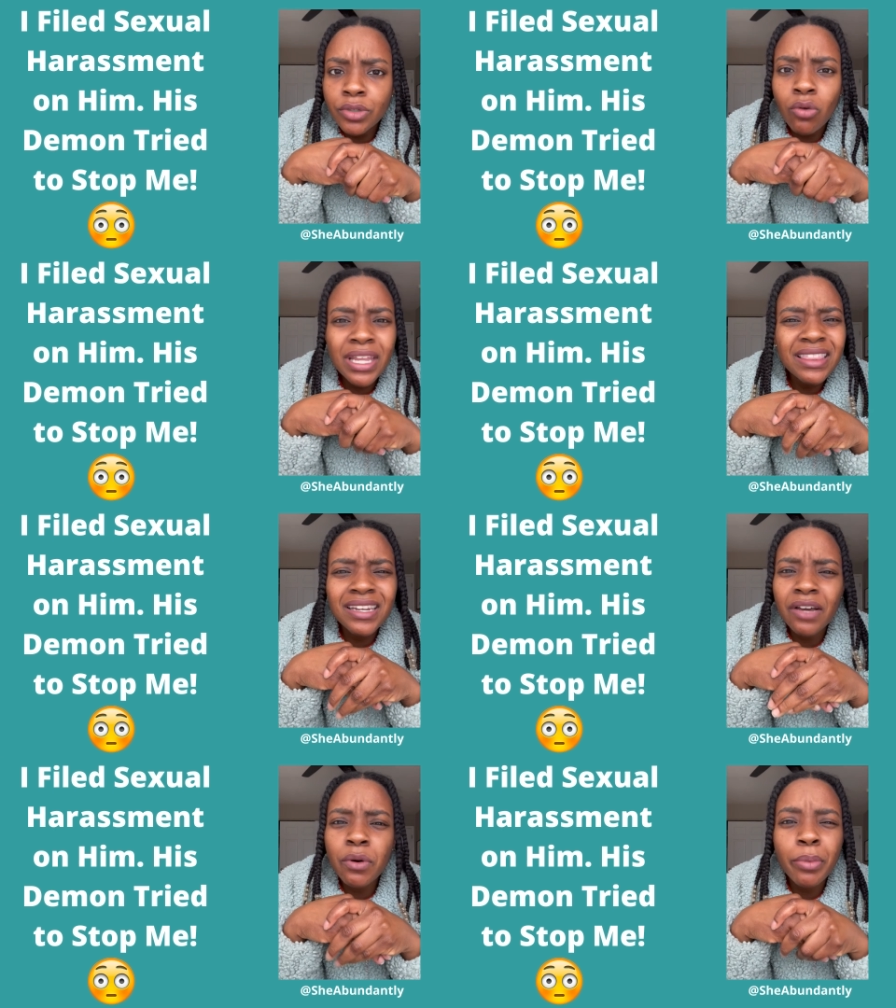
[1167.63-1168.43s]
Don't let the
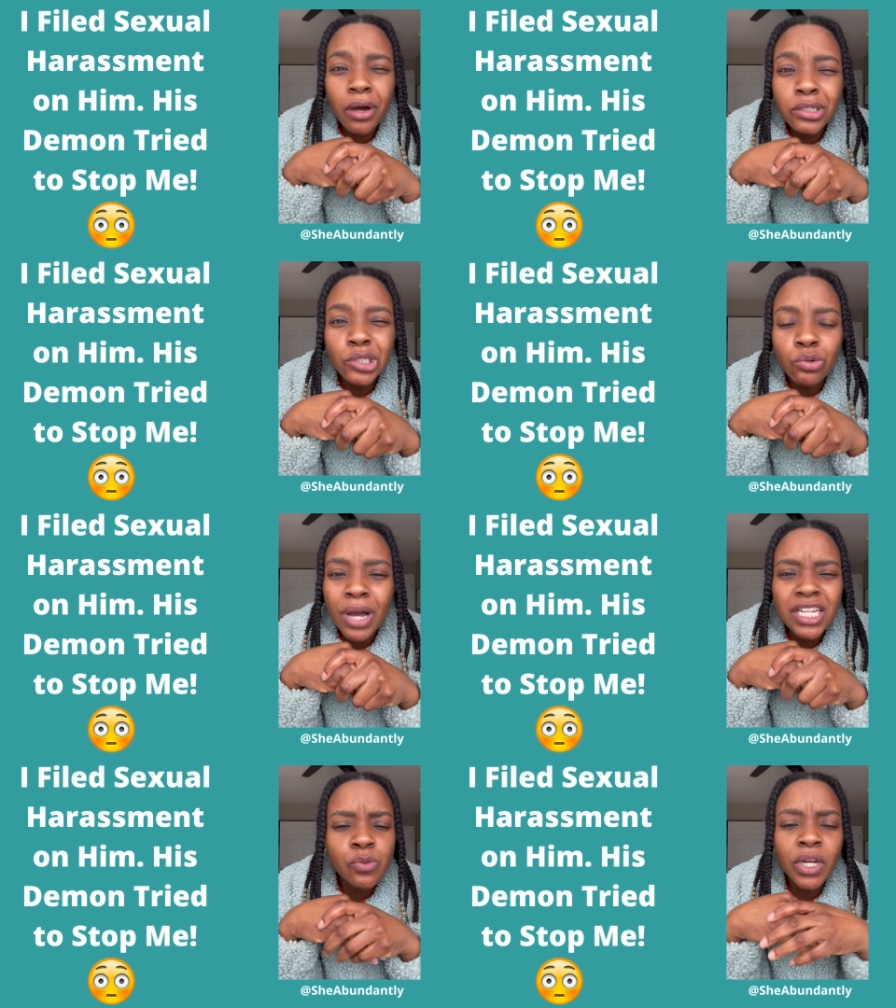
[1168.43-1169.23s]
devil punk you.
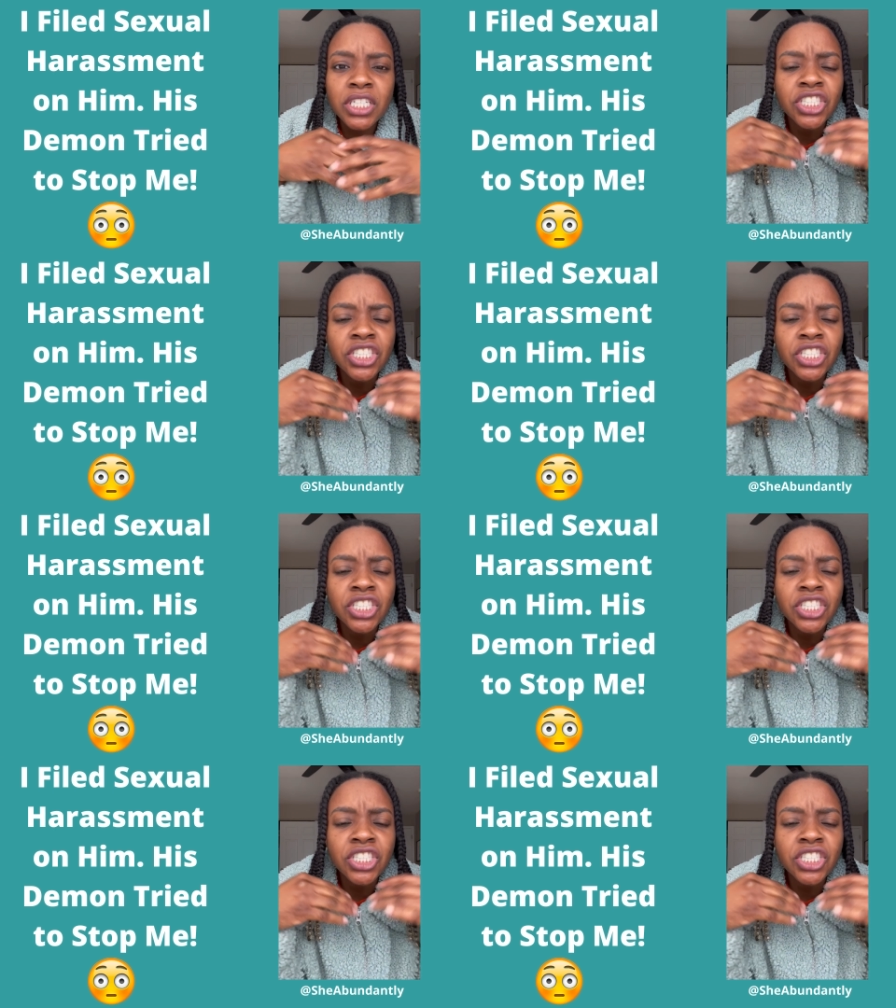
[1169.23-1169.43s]
I just wanted to